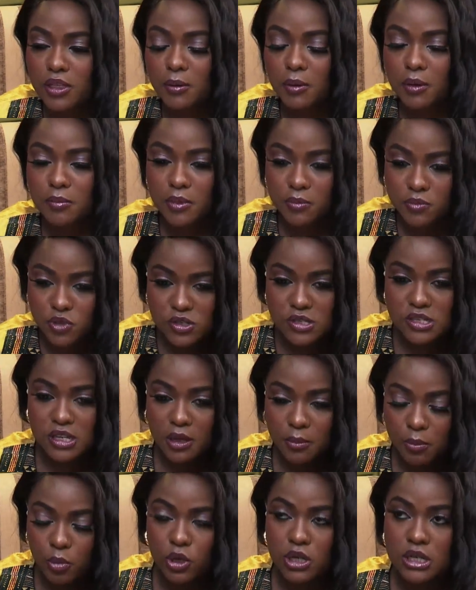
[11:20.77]
I'm just
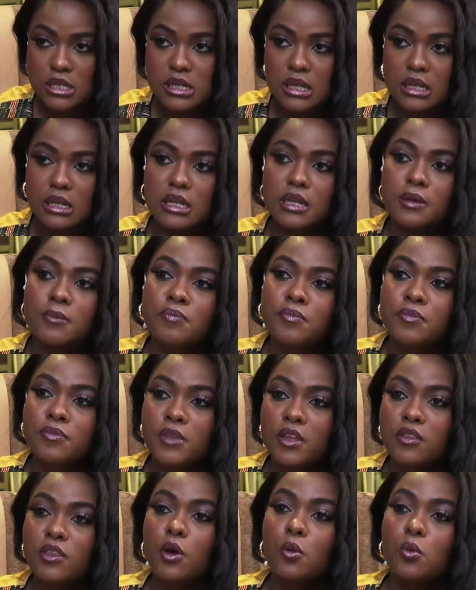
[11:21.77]
saying politically
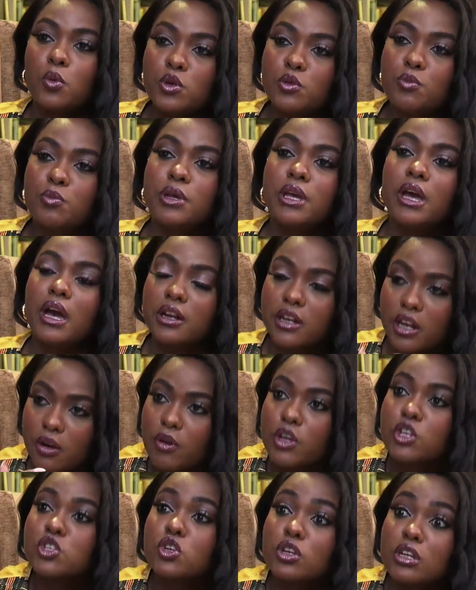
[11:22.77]
that there would be a
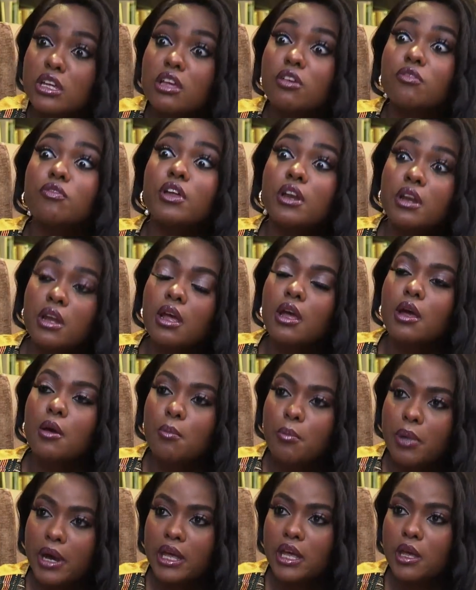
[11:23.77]
direction given by